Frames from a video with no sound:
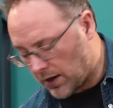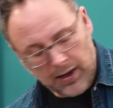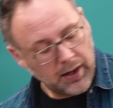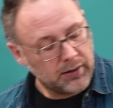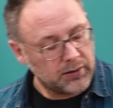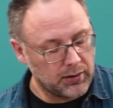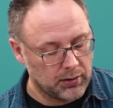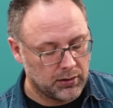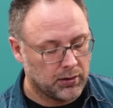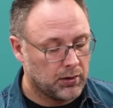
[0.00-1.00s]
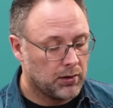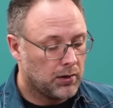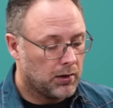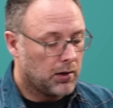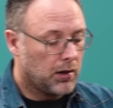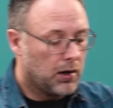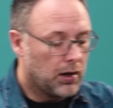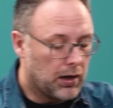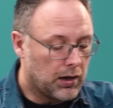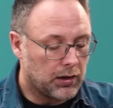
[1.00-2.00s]
and
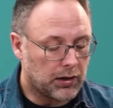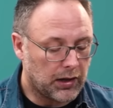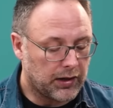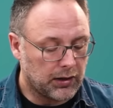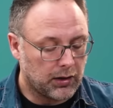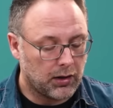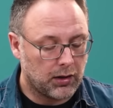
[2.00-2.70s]
a little clean,